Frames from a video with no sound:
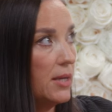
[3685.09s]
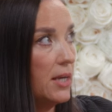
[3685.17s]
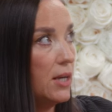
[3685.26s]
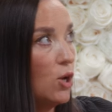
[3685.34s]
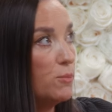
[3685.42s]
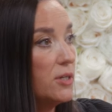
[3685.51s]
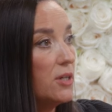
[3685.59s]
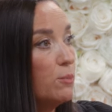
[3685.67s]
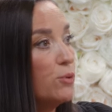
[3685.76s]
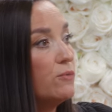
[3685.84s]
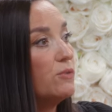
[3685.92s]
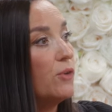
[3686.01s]
getting Home study
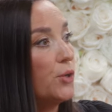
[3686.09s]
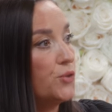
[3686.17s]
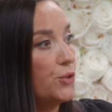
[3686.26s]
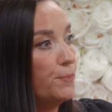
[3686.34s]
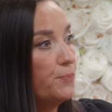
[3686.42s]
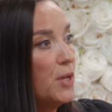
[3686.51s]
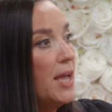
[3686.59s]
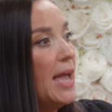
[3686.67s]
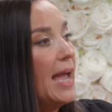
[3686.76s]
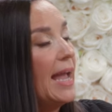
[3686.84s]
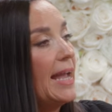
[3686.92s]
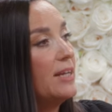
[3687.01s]
approved to foster
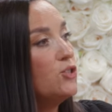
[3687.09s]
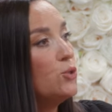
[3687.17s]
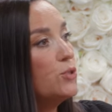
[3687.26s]
and okay.